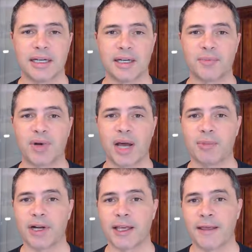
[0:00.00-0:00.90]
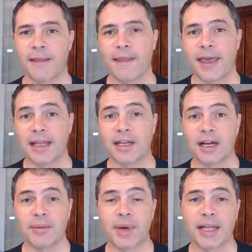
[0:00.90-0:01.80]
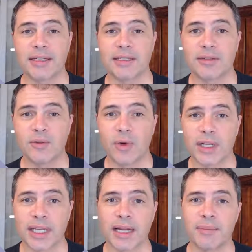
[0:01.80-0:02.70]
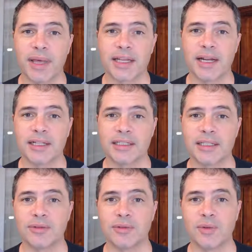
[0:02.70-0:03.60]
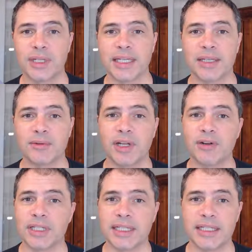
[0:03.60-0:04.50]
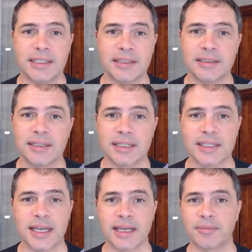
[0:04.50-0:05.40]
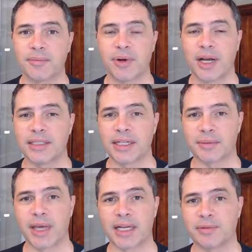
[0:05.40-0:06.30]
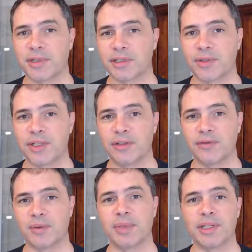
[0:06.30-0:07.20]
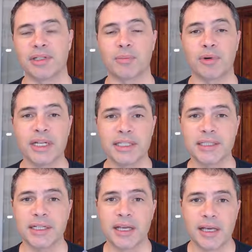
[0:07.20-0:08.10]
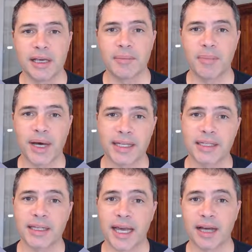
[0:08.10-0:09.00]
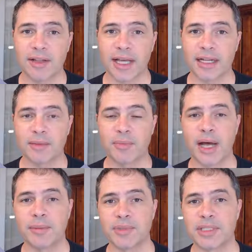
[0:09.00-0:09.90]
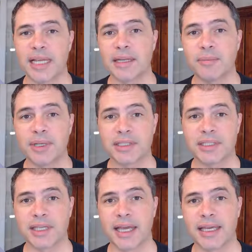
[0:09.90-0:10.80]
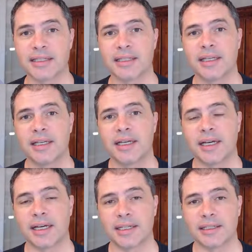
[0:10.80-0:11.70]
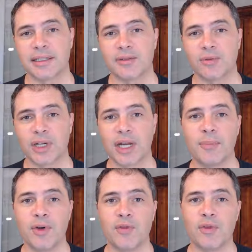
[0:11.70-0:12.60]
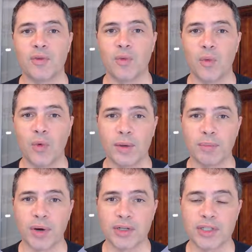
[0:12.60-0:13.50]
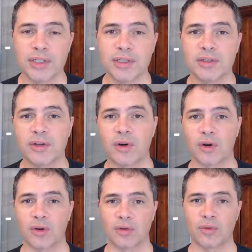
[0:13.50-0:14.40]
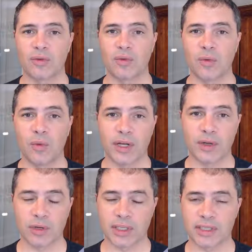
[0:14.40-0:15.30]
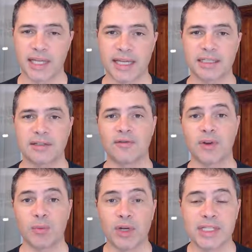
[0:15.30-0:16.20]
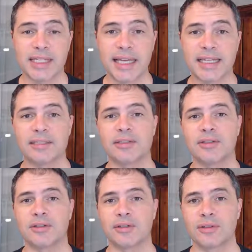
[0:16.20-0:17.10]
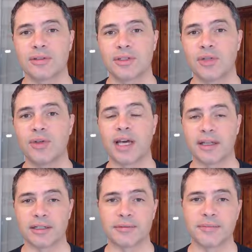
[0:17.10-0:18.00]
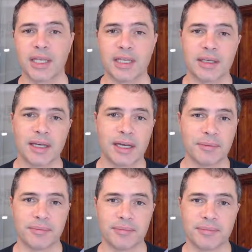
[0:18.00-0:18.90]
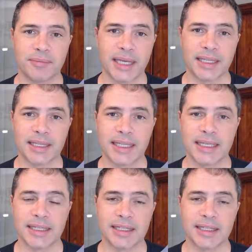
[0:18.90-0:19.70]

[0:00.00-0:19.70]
property, and talk about what kind of methodology we need. We don't need the same project management as we do for building a bridge, but outlining the problem, stating a business case. We're going to move one person or one organization from one state to another. Mainly